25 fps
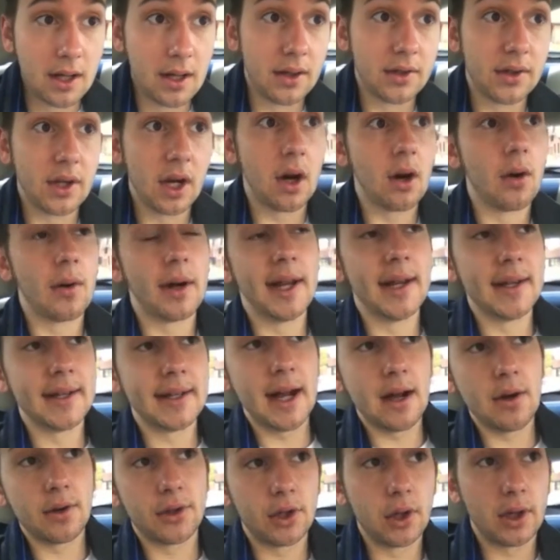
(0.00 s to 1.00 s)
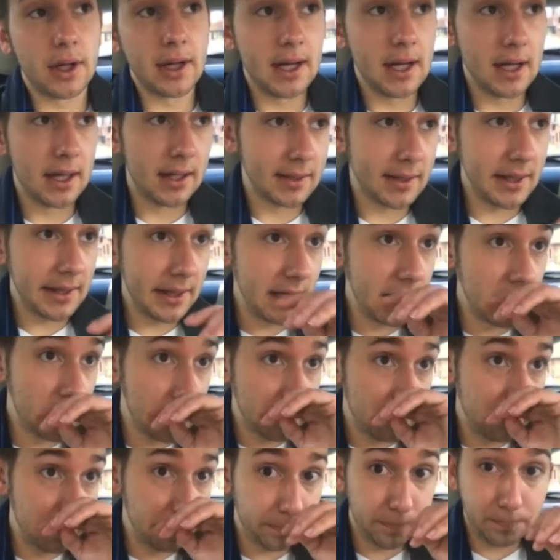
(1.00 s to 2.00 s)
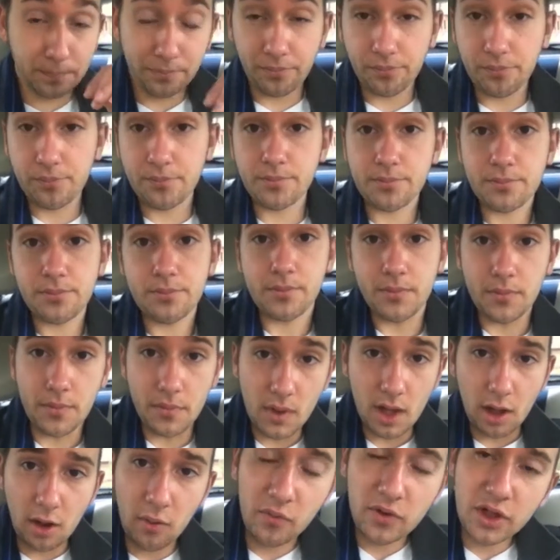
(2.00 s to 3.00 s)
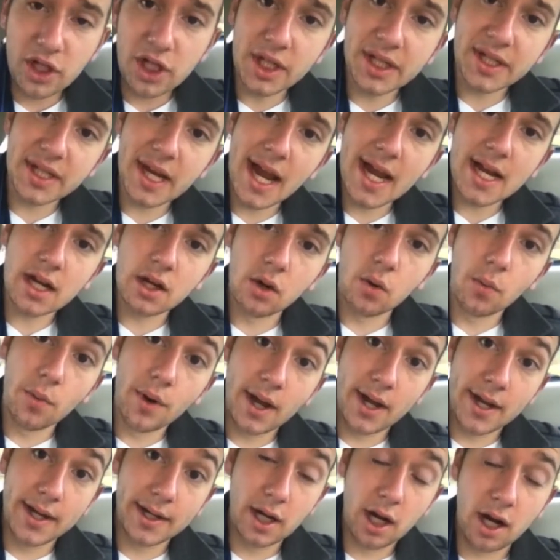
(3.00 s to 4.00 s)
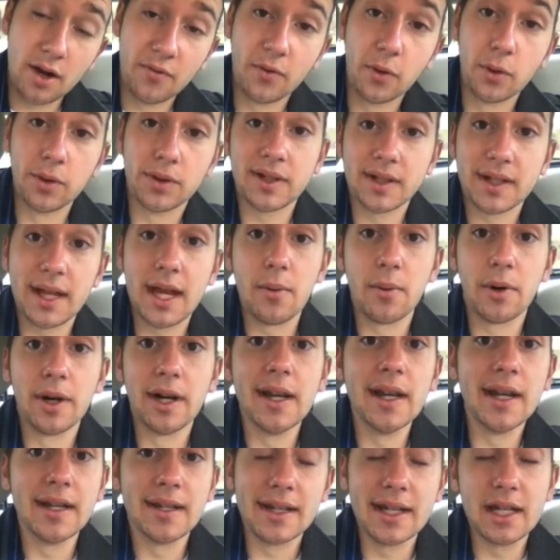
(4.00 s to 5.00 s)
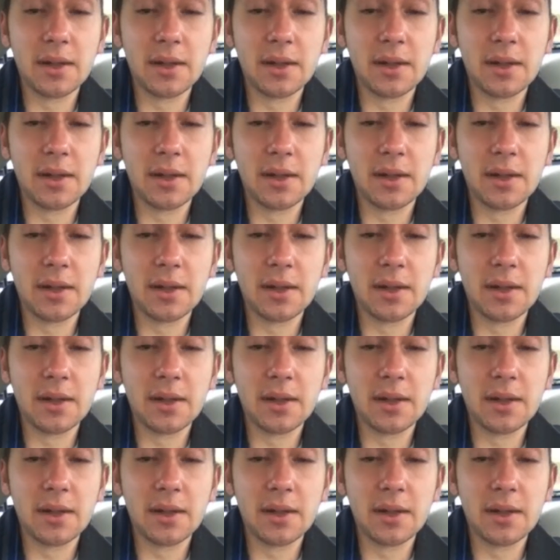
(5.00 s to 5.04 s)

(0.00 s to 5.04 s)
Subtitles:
So he's now stuck in this vicious cycle where he can't afford to stay where he is.